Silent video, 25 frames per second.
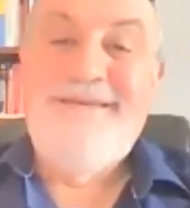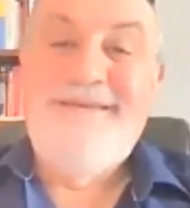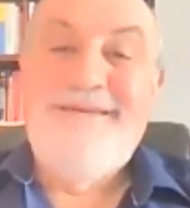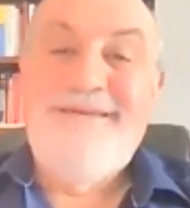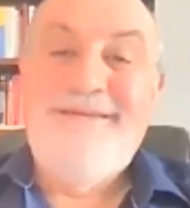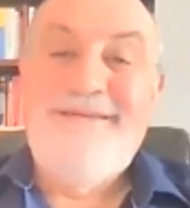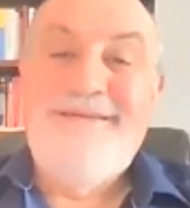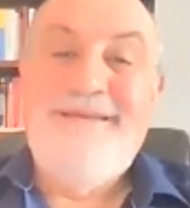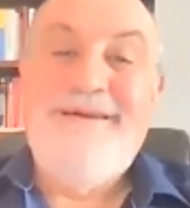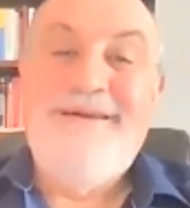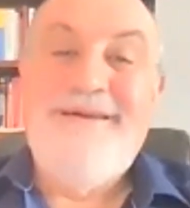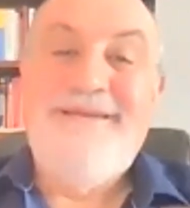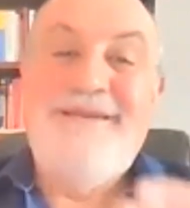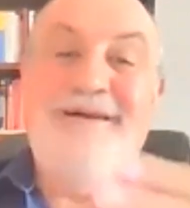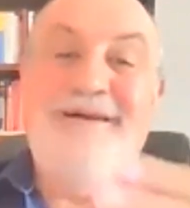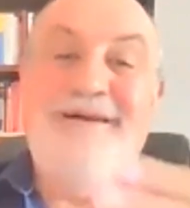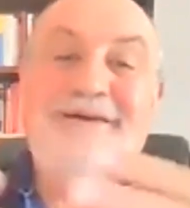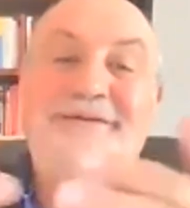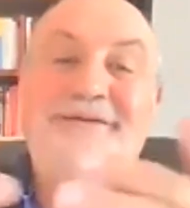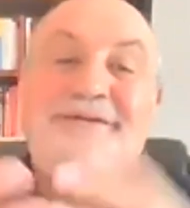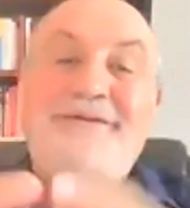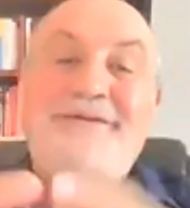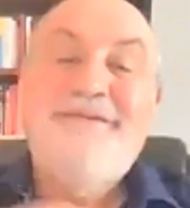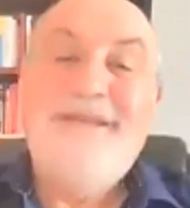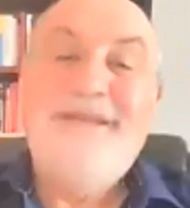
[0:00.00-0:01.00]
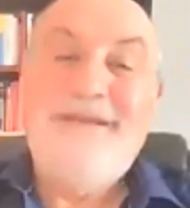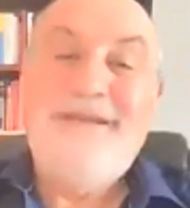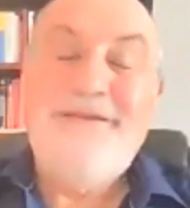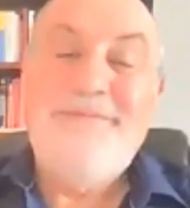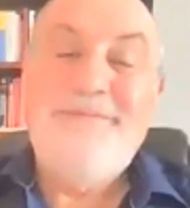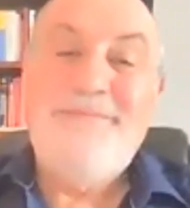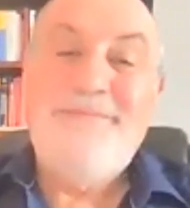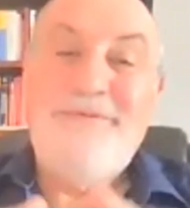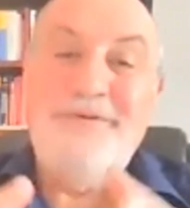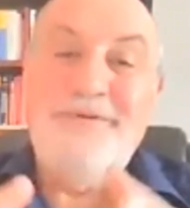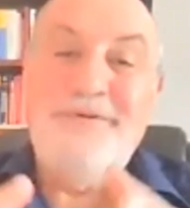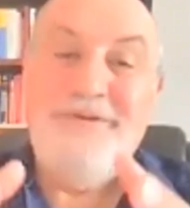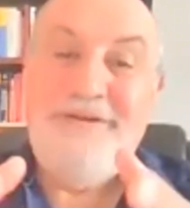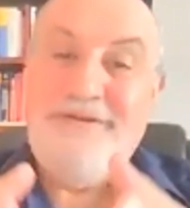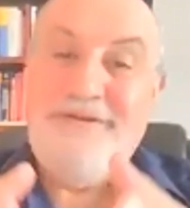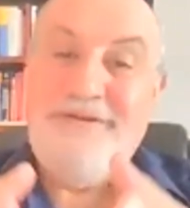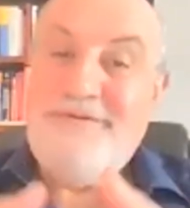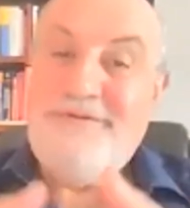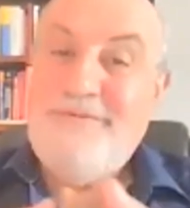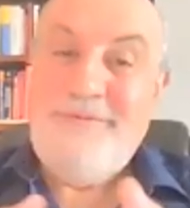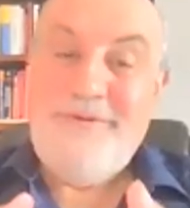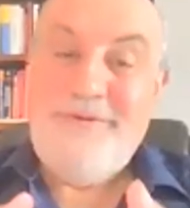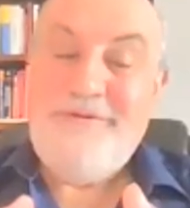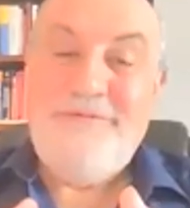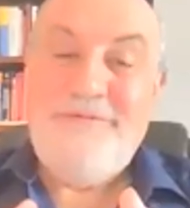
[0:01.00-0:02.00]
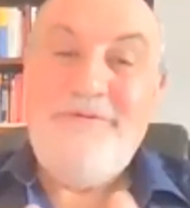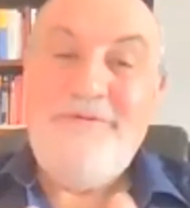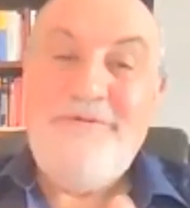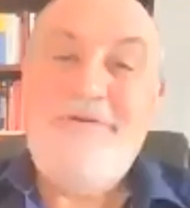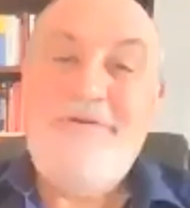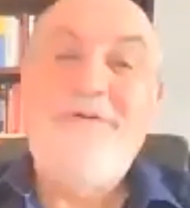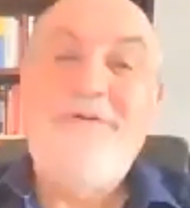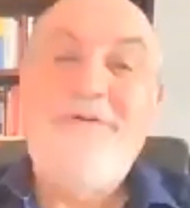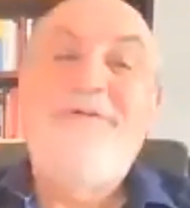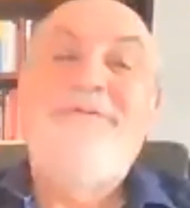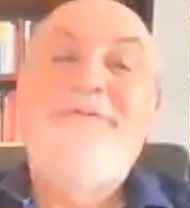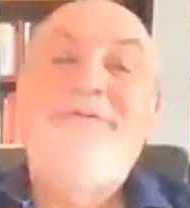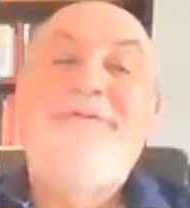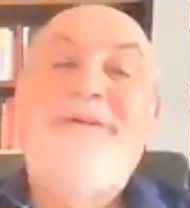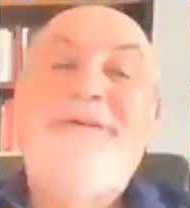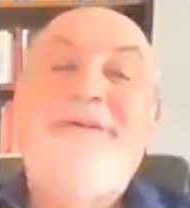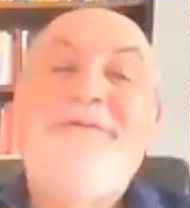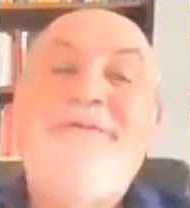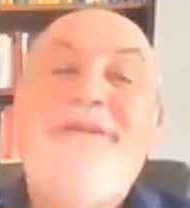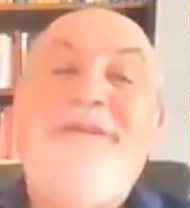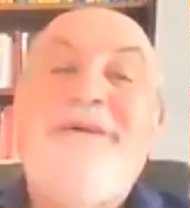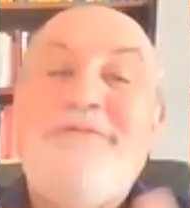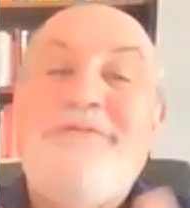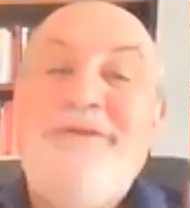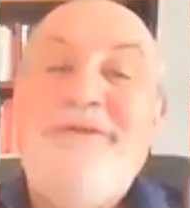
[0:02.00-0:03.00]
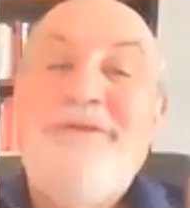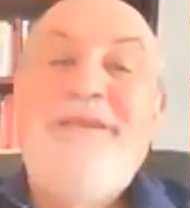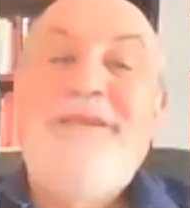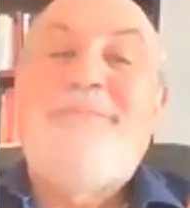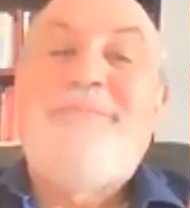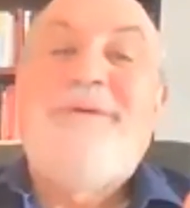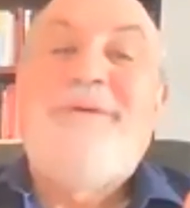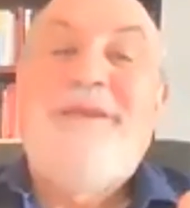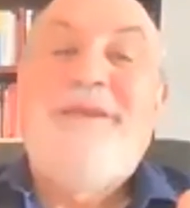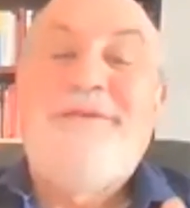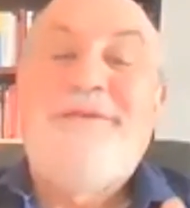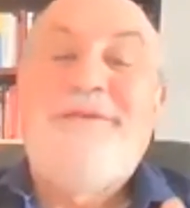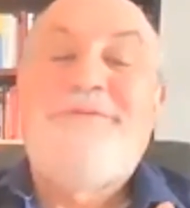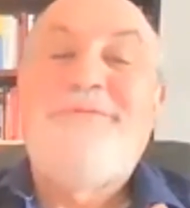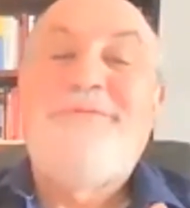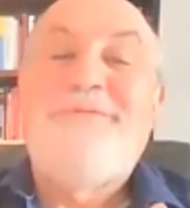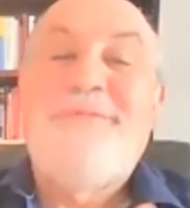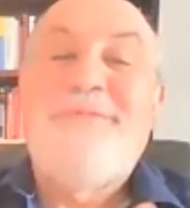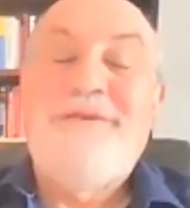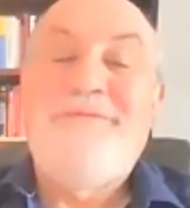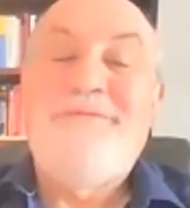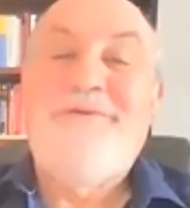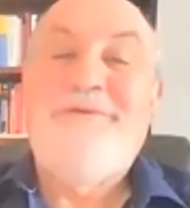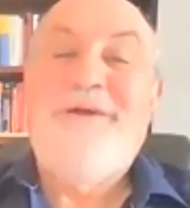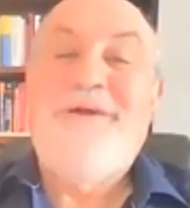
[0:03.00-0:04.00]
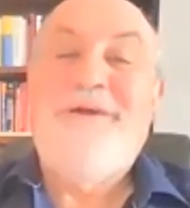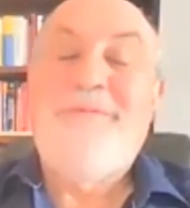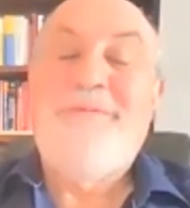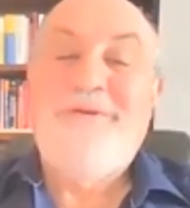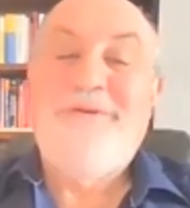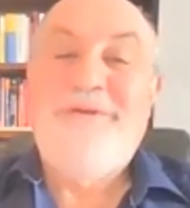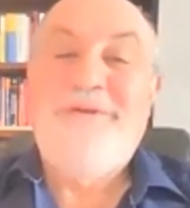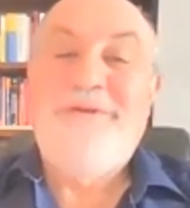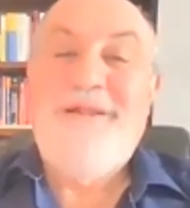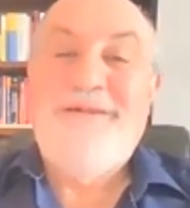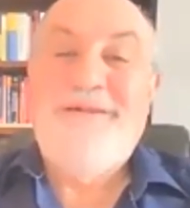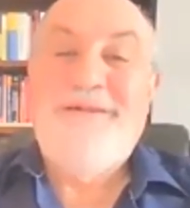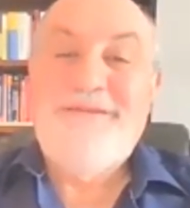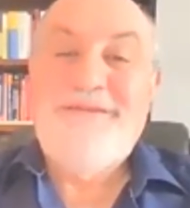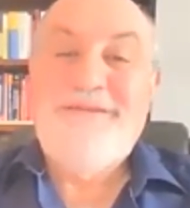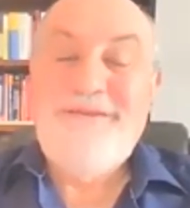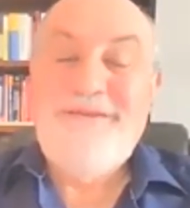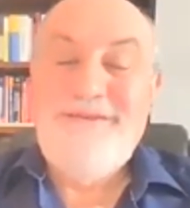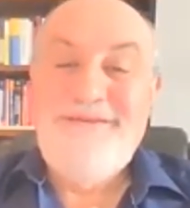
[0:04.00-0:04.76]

Um, now, now the second point is to to show that you're not really paying too much for optionality.